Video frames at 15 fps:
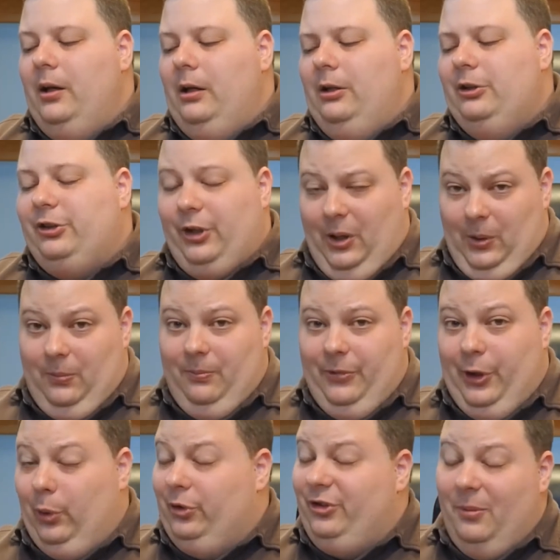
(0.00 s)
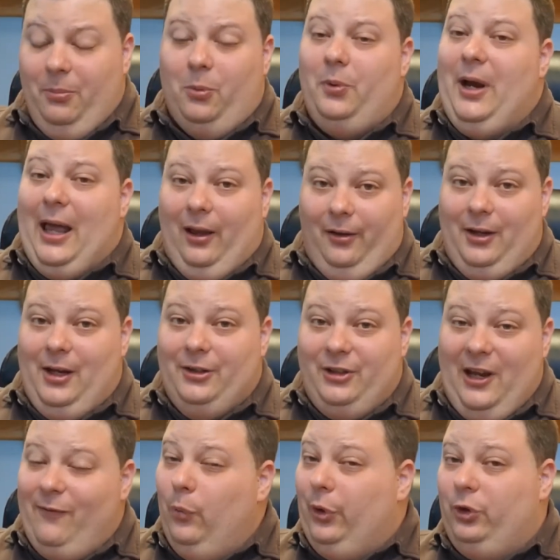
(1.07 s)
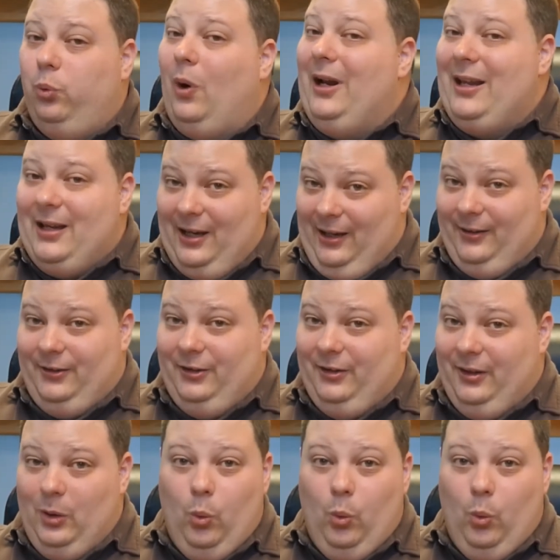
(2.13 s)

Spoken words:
So, the simple reality is, even with 20 kids,